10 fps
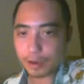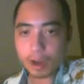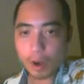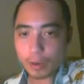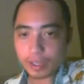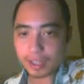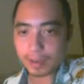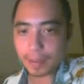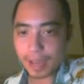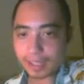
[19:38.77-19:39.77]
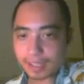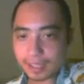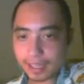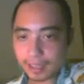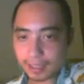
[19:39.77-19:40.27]
can always come back to
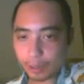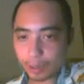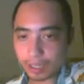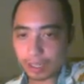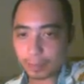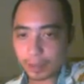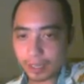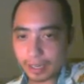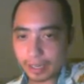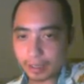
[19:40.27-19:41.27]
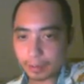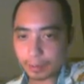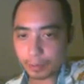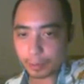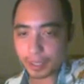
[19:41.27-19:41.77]
like the little clip and like
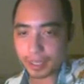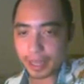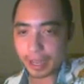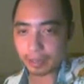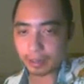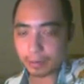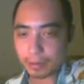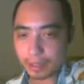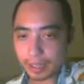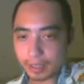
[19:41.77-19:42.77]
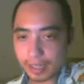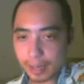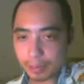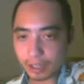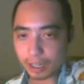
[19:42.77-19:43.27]
repeat that, you know? Like the
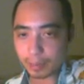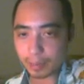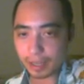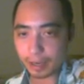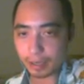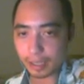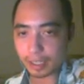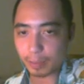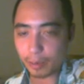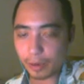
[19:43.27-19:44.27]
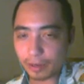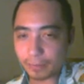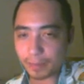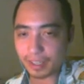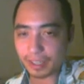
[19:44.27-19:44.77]
steps are gonna be there. That's the point
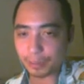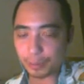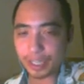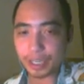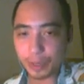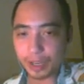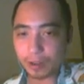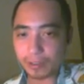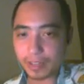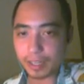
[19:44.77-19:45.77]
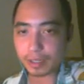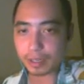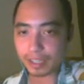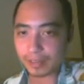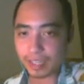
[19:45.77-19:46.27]
of me like redoing all of this,
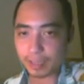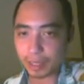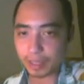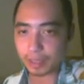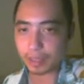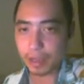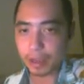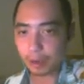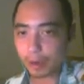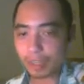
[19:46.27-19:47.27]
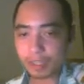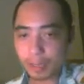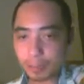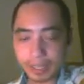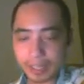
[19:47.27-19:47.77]
because I've explained credit
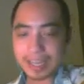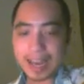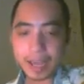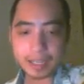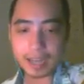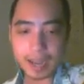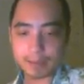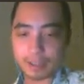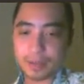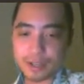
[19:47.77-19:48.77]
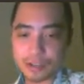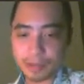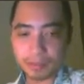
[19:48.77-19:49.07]
skip like 9 times on my stream